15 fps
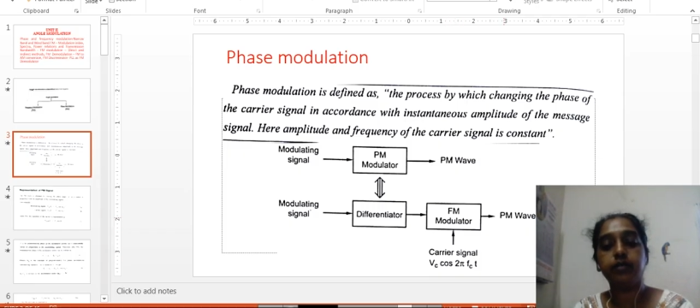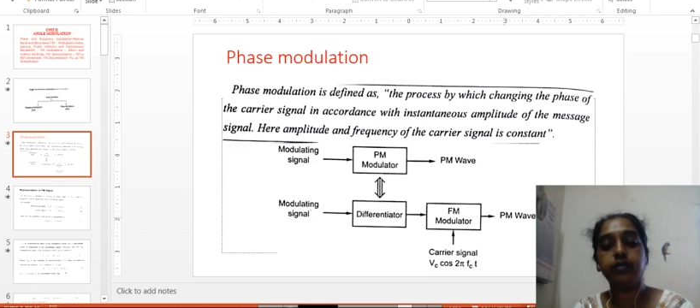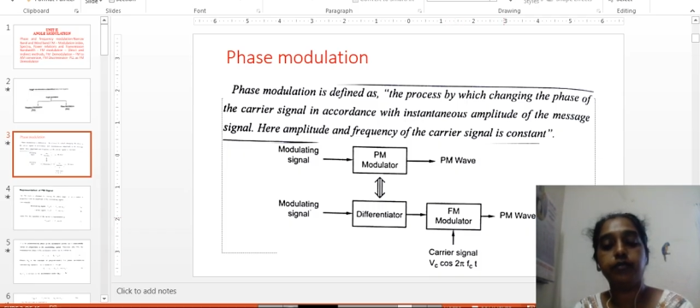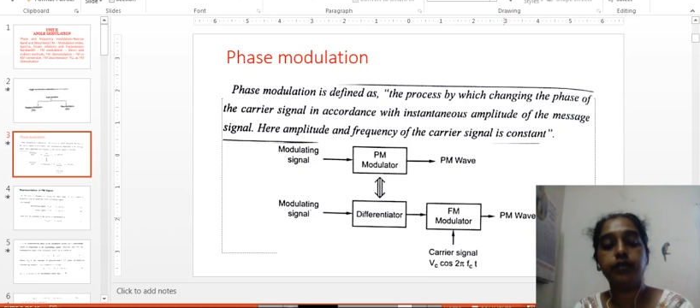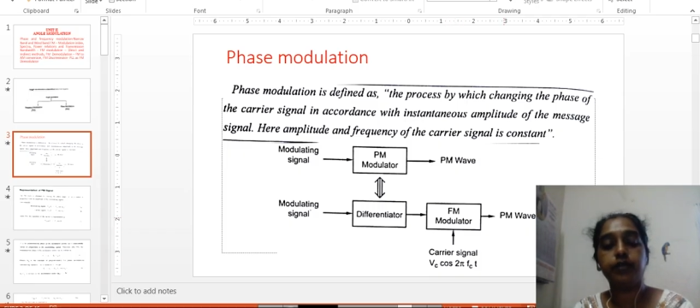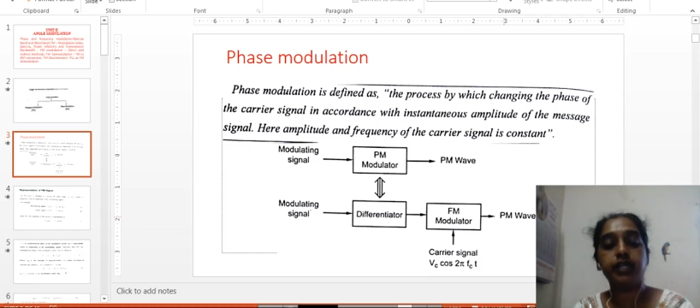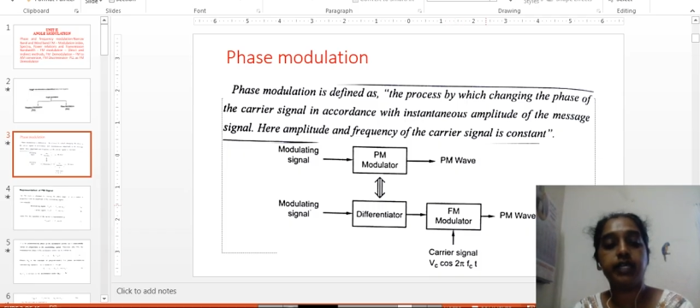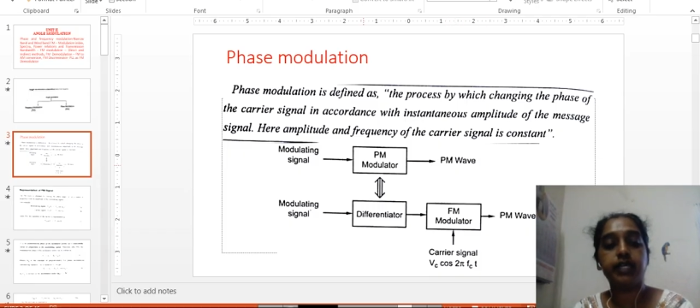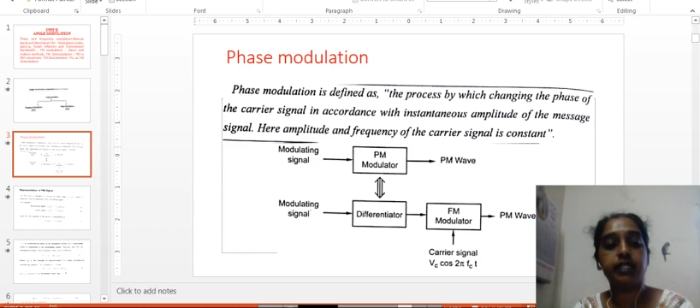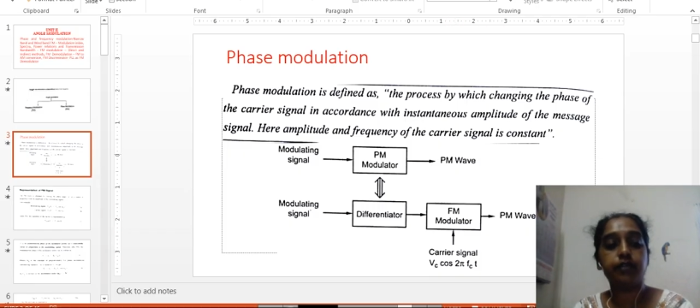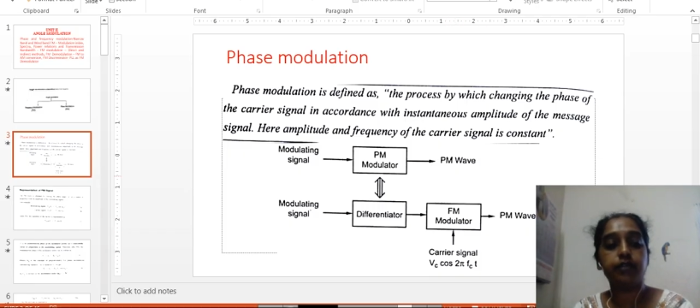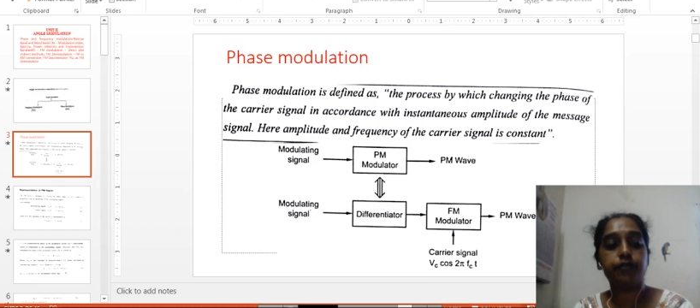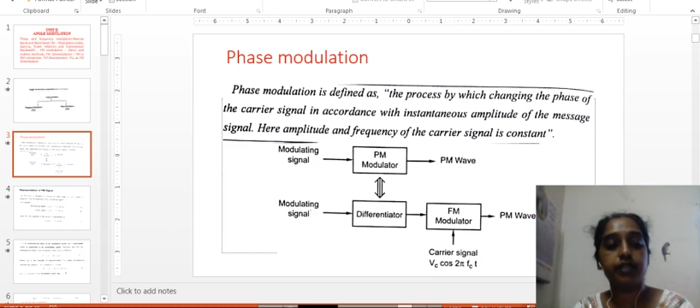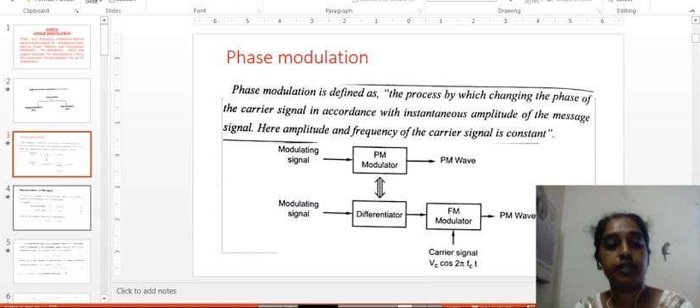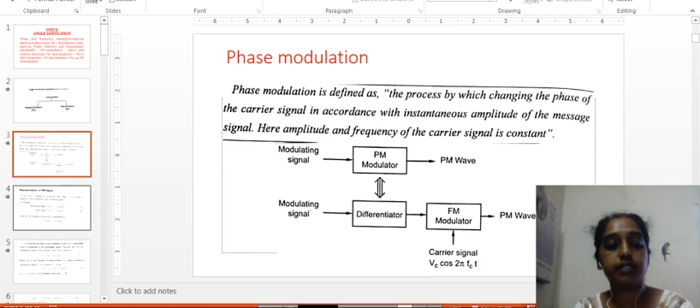we get the
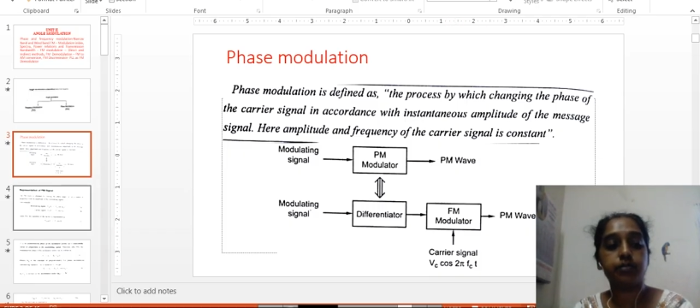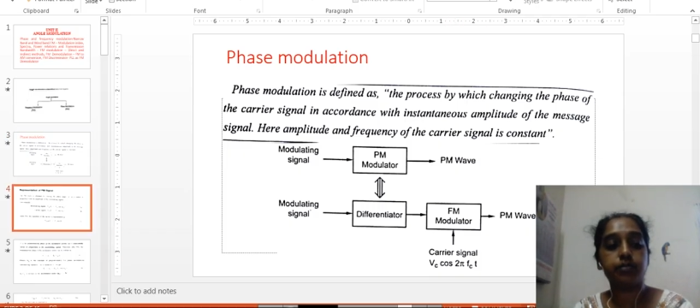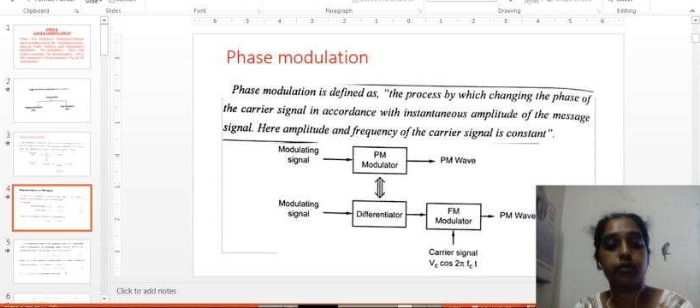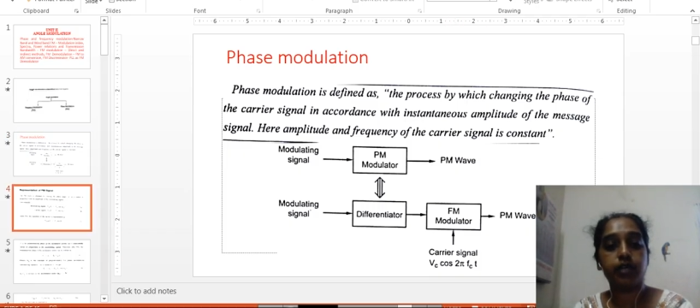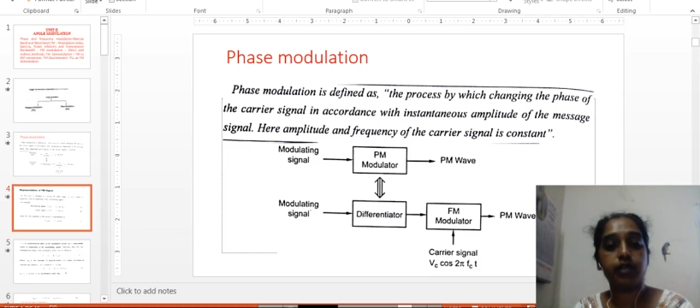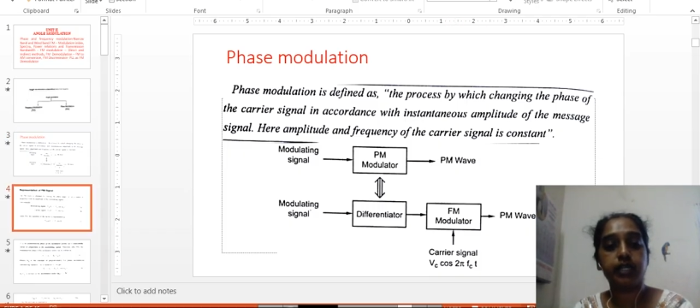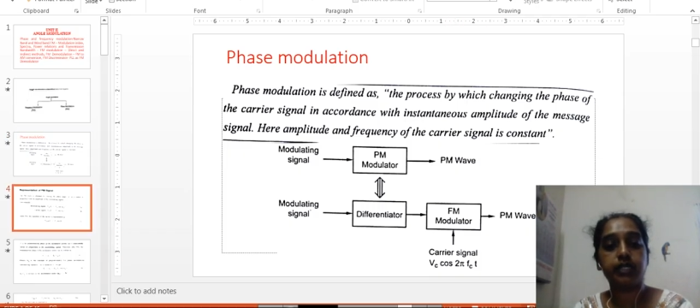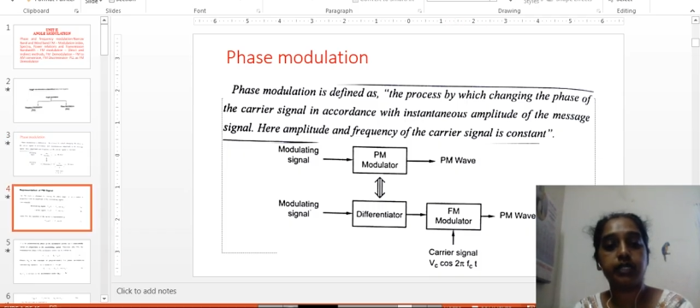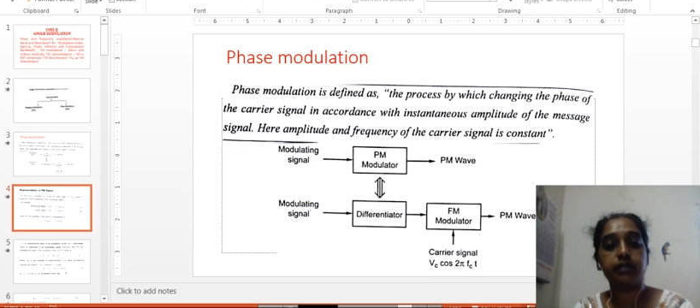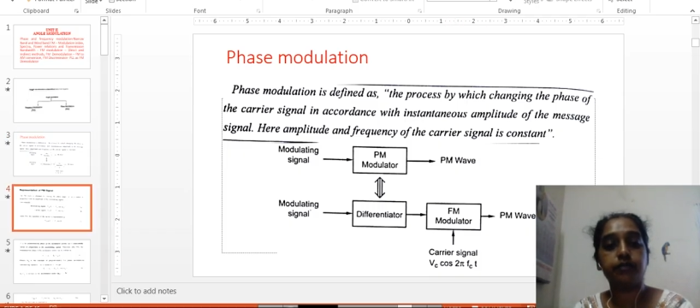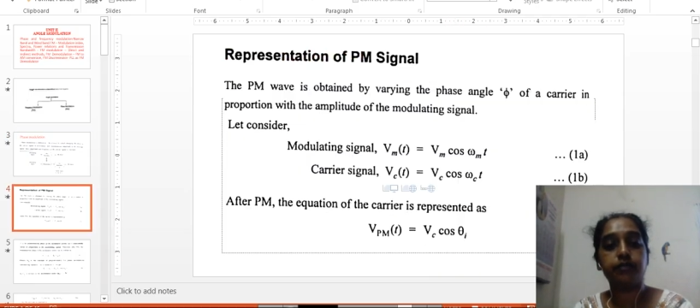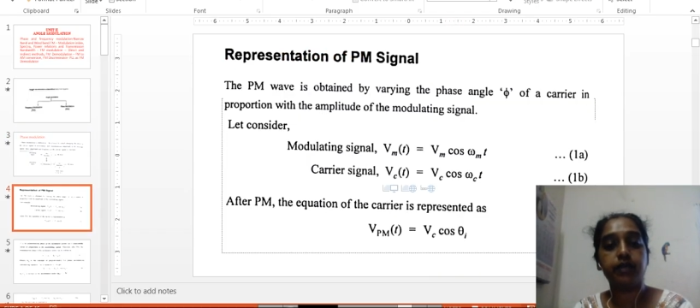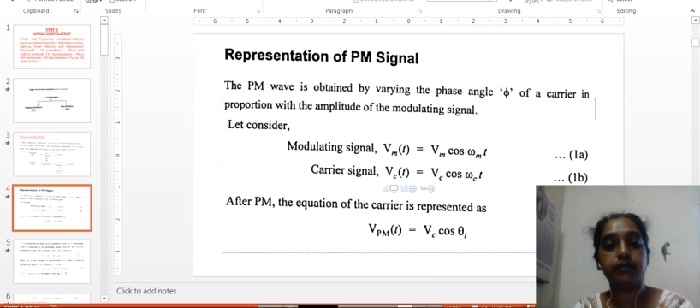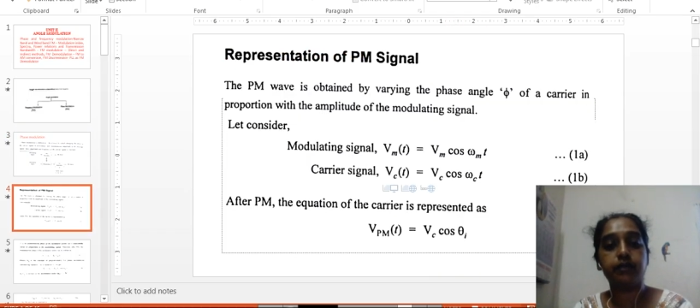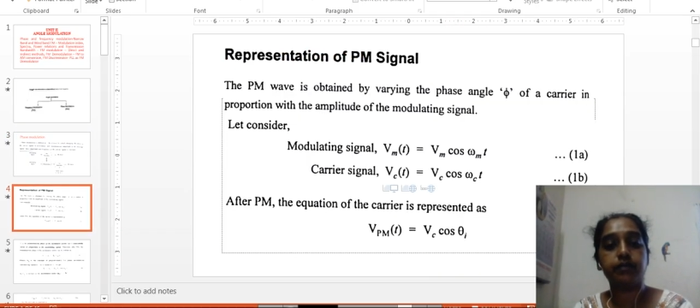phase modulated wave.